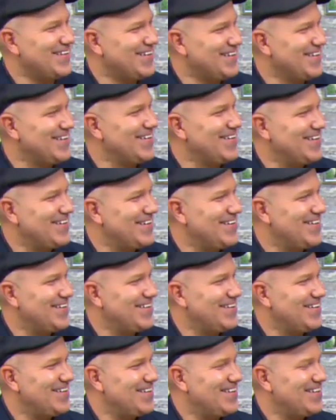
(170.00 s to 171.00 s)

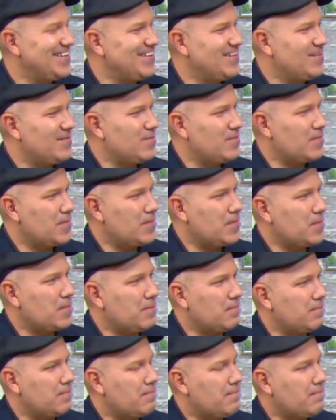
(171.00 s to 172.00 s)

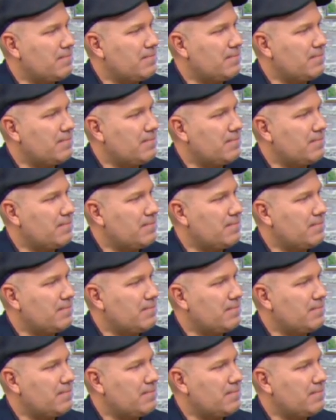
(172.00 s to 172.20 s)
(not speaking)